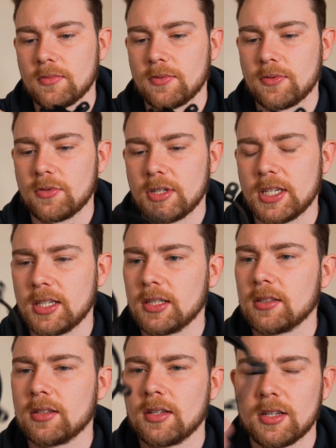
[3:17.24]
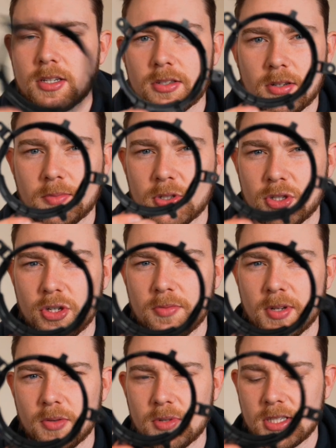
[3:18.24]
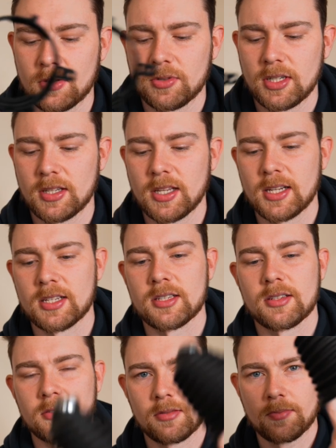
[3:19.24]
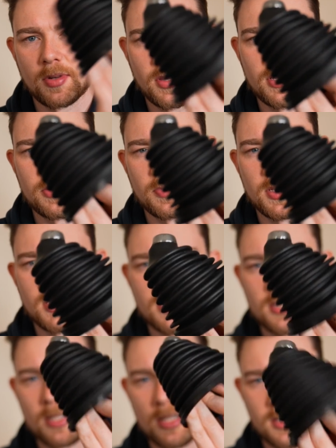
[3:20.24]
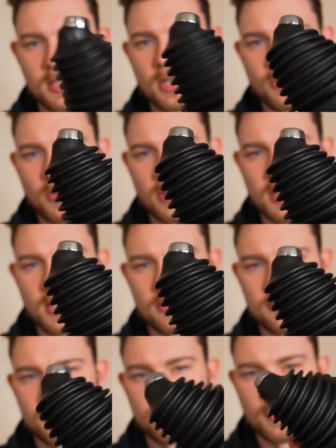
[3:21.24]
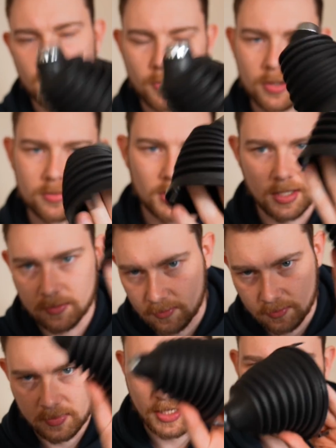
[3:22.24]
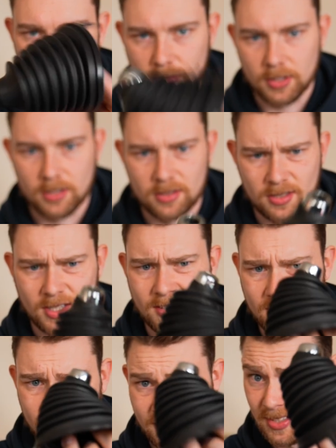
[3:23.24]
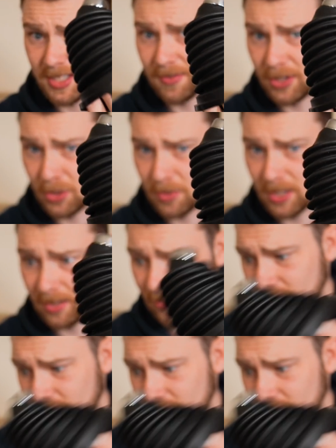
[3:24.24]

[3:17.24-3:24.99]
free. So I'm assuming we still need this, but this piece is done with now. But I will, yeah, hang on to it, because yeah, 70 quid.